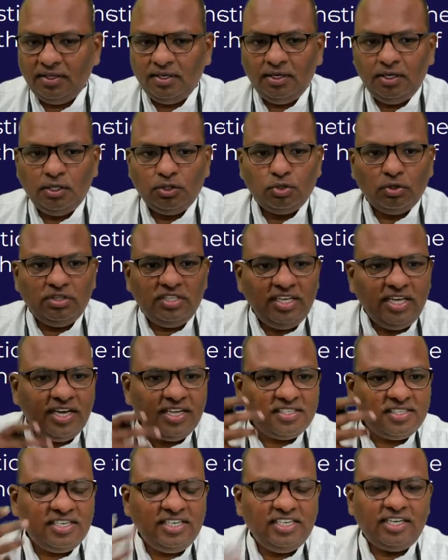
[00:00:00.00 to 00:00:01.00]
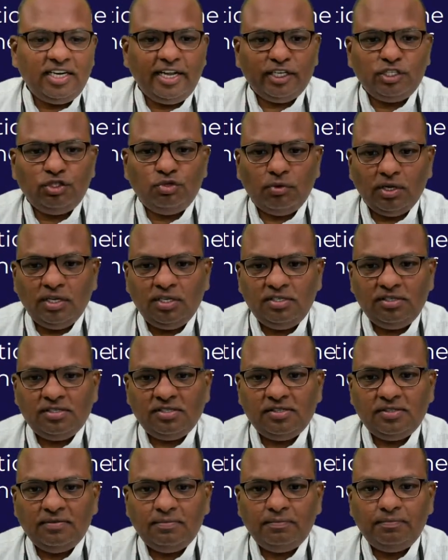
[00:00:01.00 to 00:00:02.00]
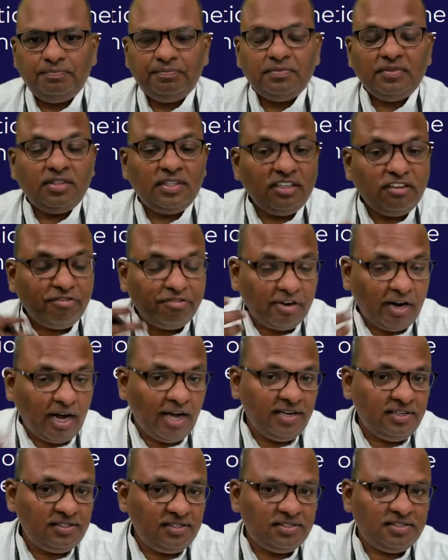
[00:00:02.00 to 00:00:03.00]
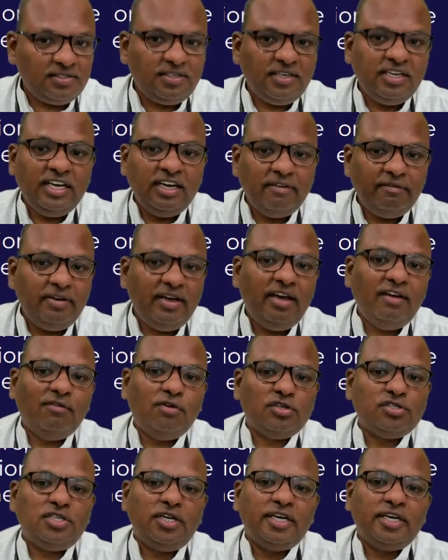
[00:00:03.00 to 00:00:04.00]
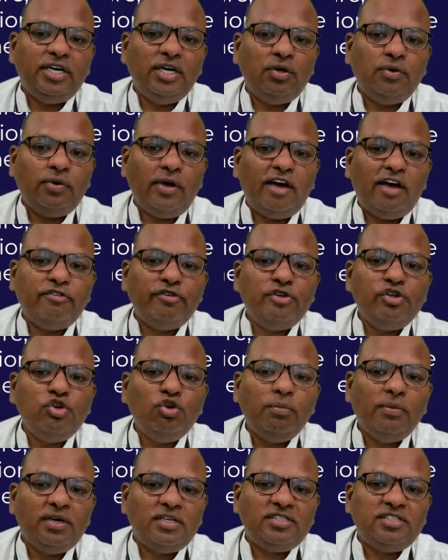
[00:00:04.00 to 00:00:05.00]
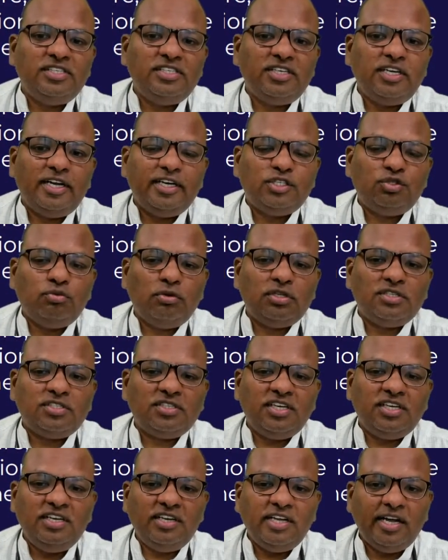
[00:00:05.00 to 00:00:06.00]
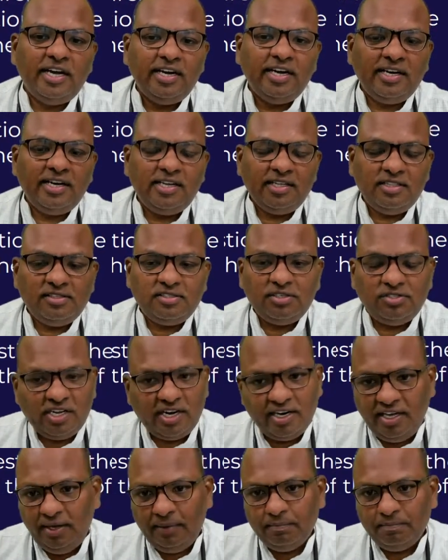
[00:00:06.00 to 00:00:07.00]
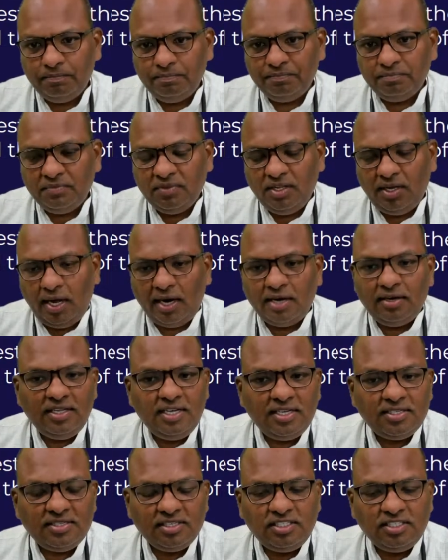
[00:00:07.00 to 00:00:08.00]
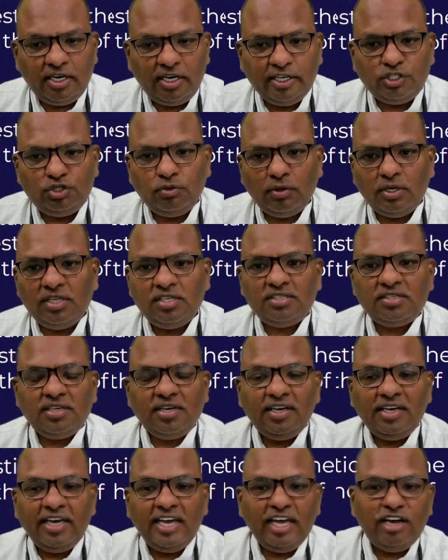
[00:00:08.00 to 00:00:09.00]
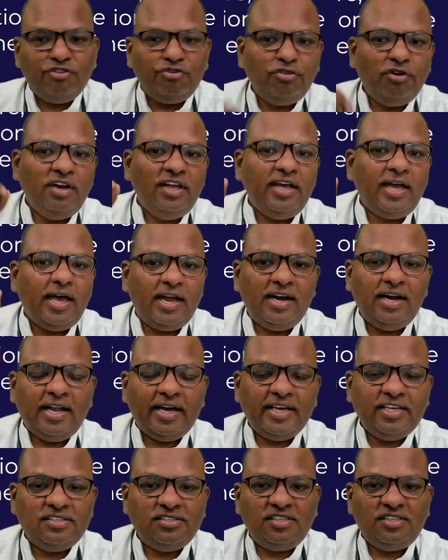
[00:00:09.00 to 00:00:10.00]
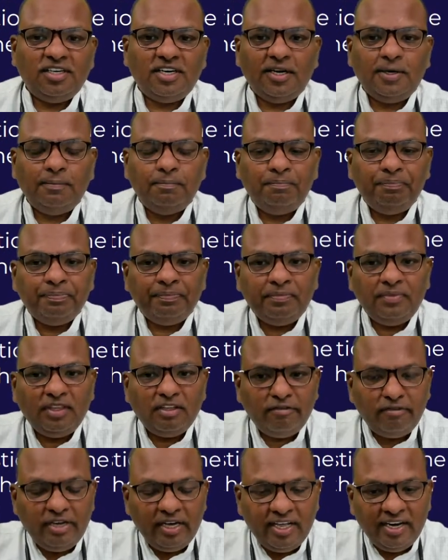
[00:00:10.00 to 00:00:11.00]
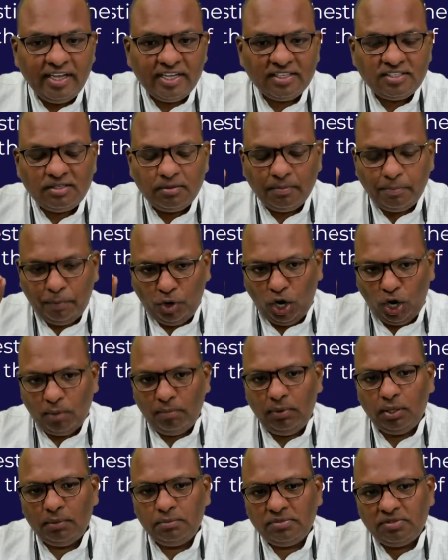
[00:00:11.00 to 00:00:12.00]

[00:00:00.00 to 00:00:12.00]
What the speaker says: So these intellectuals, France in a way was lucky to have numerous intellectuals in 18th century AD, and these intellectuals carefully analyzed the various problems